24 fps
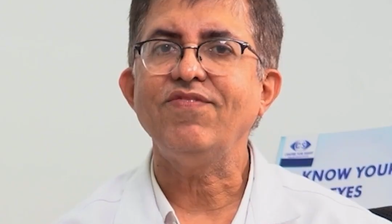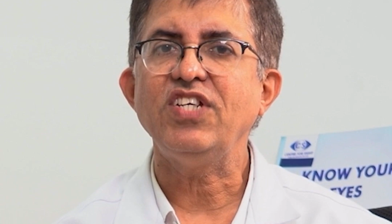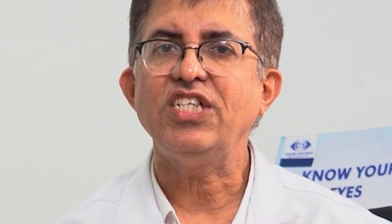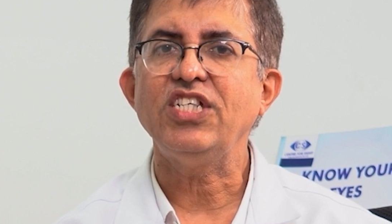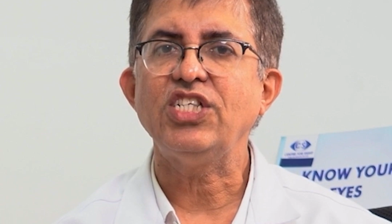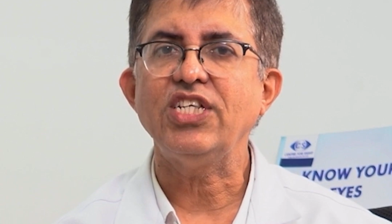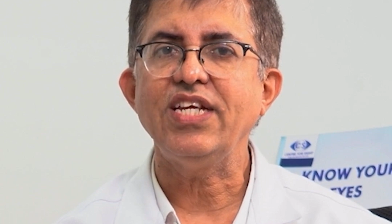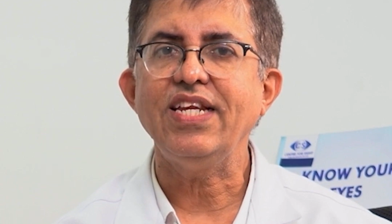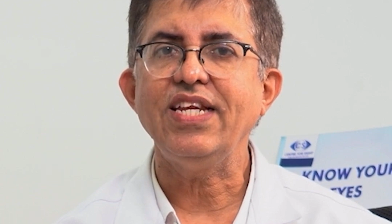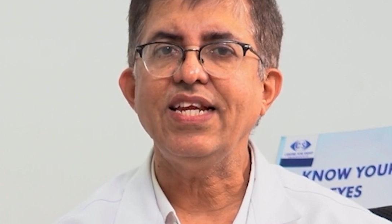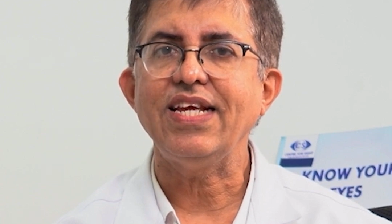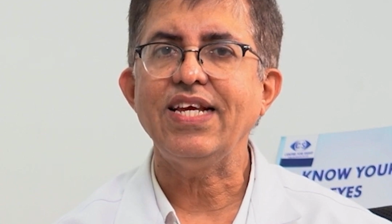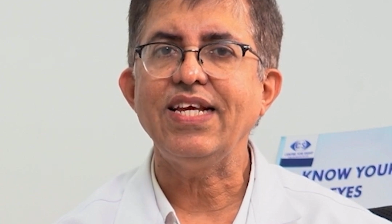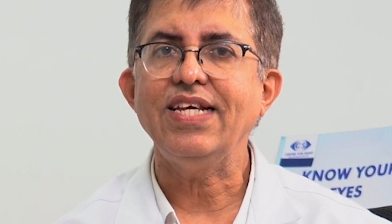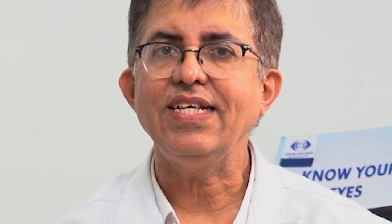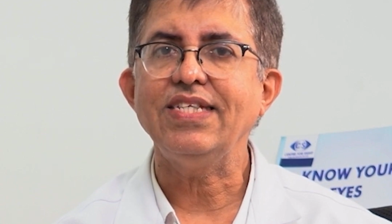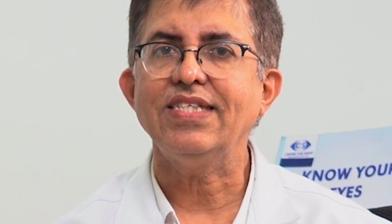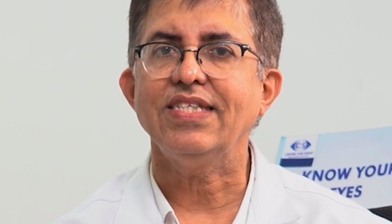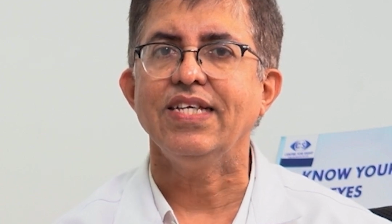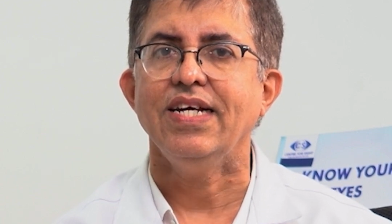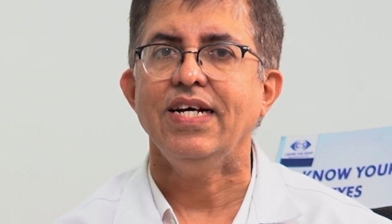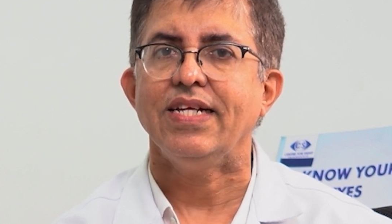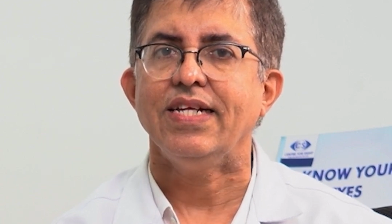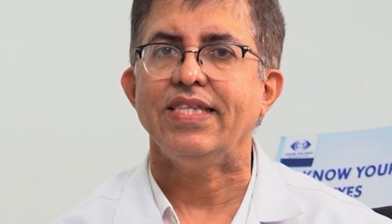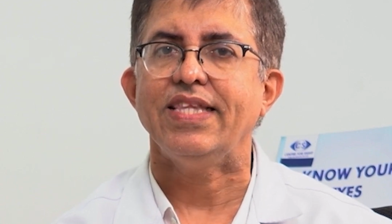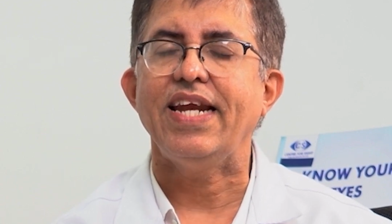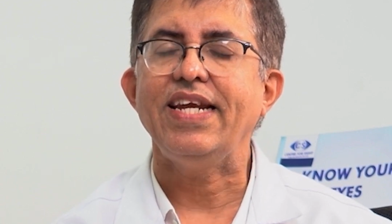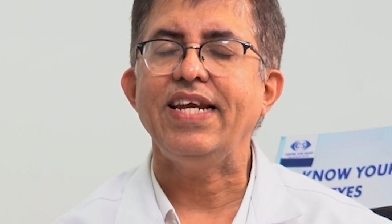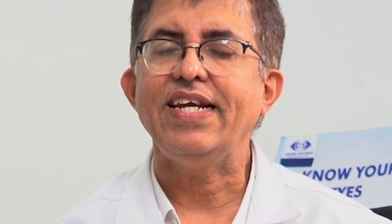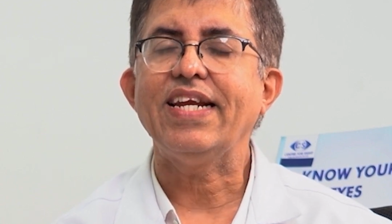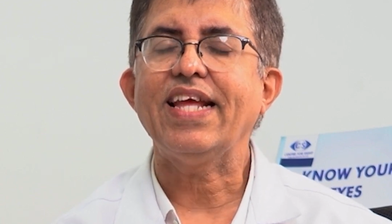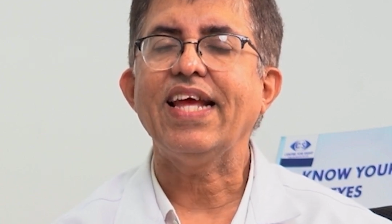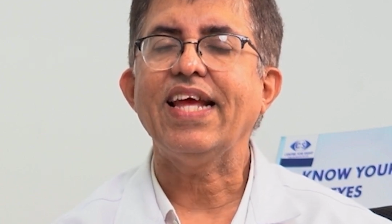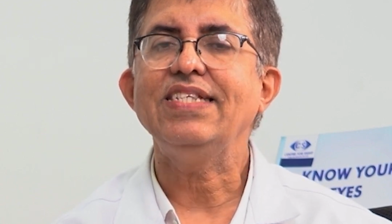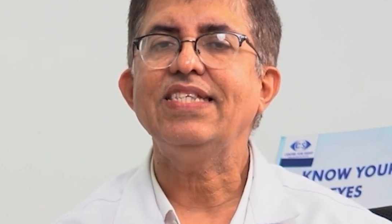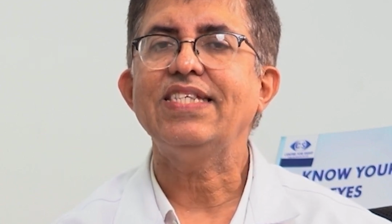vision is that
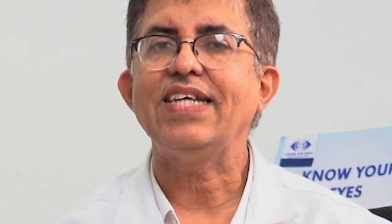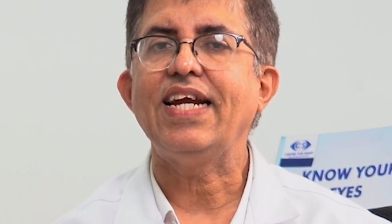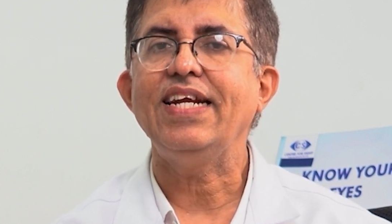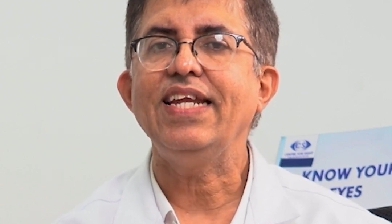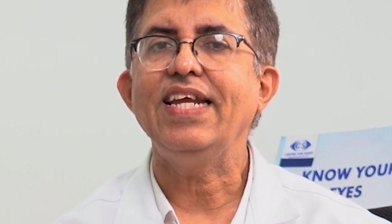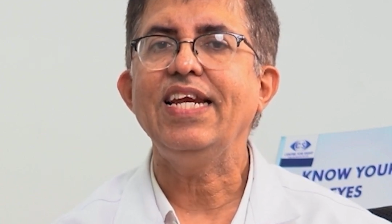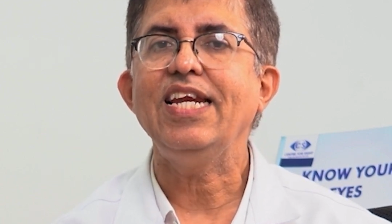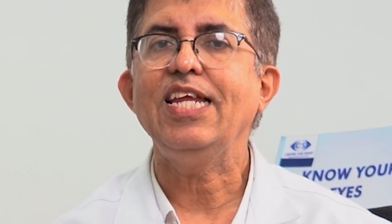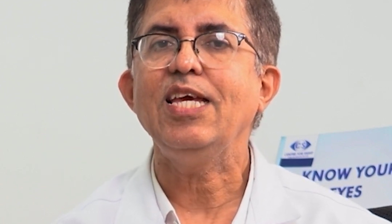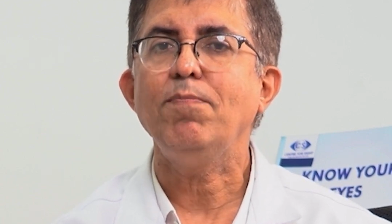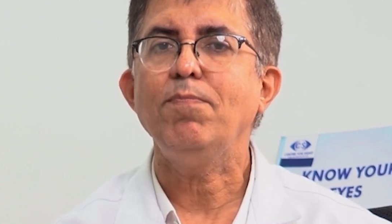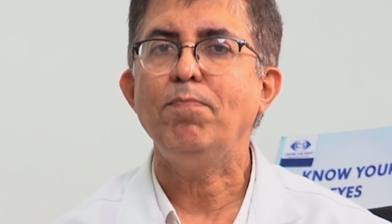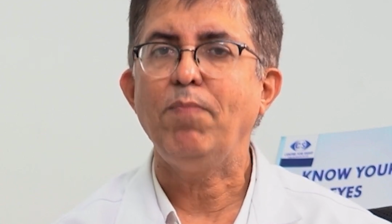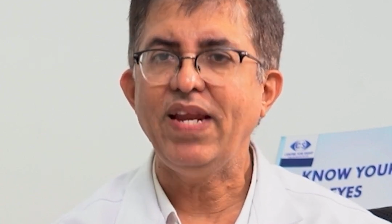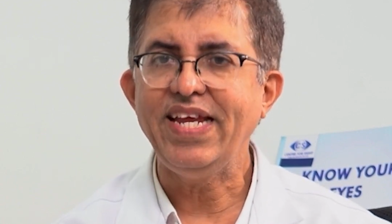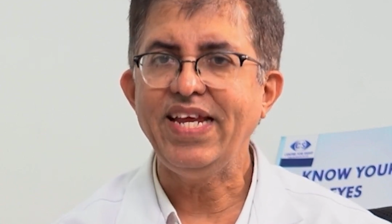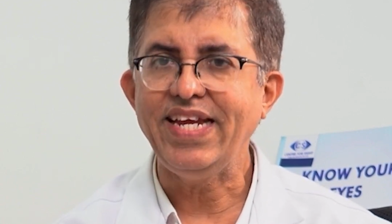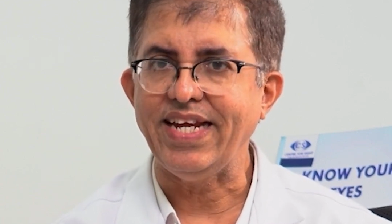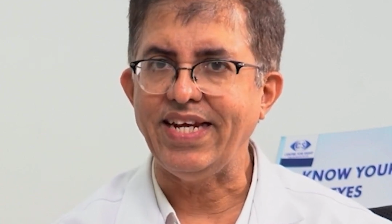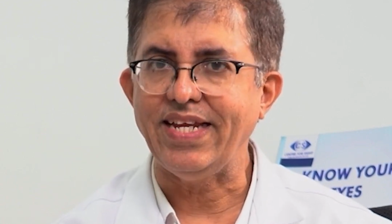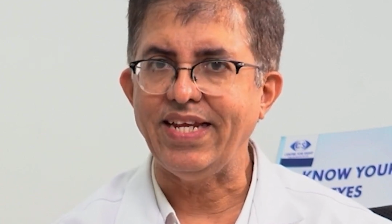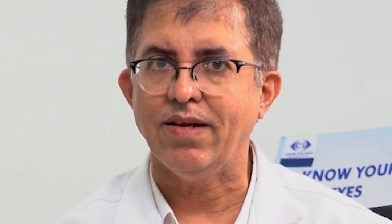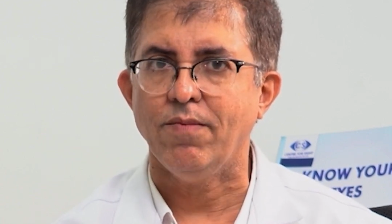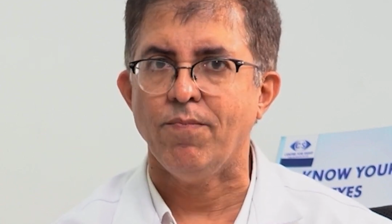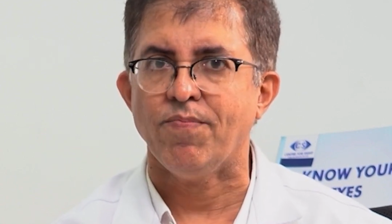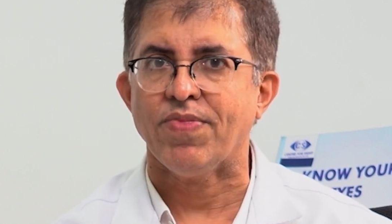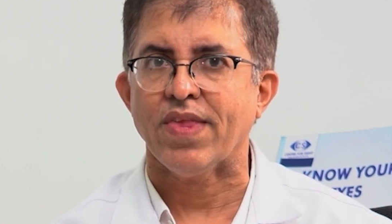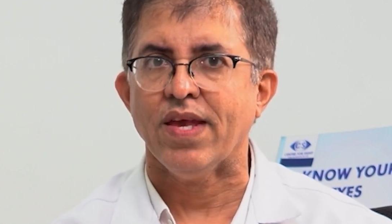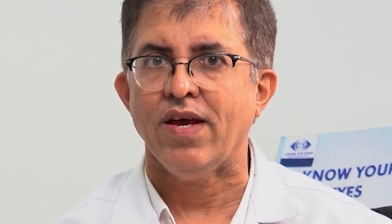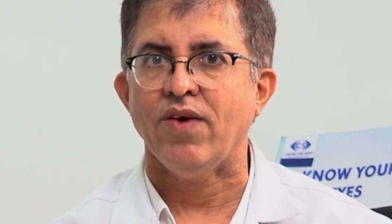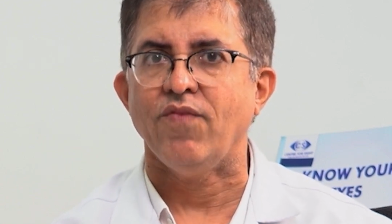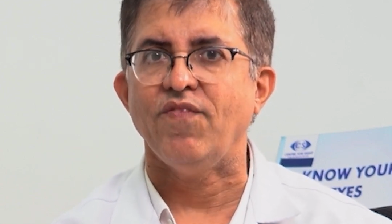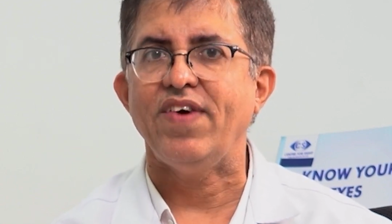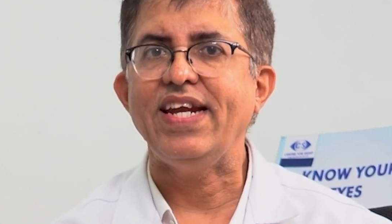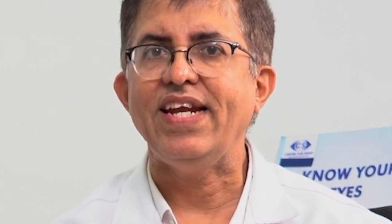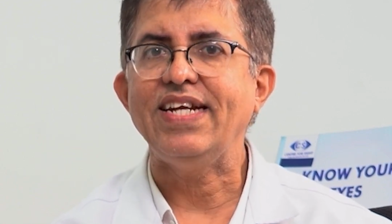it can suddenly bleed.
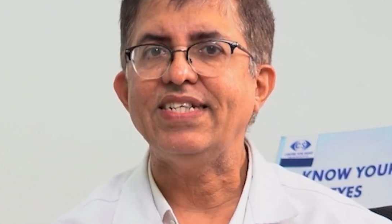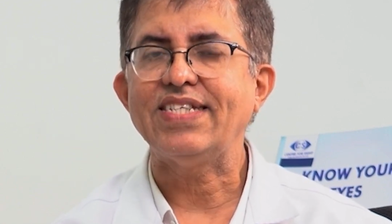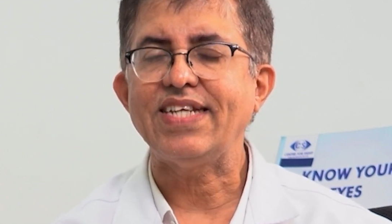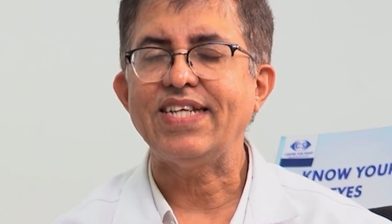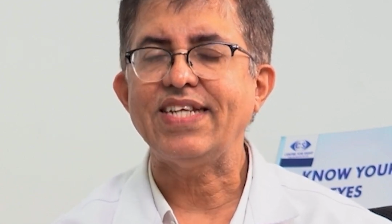When it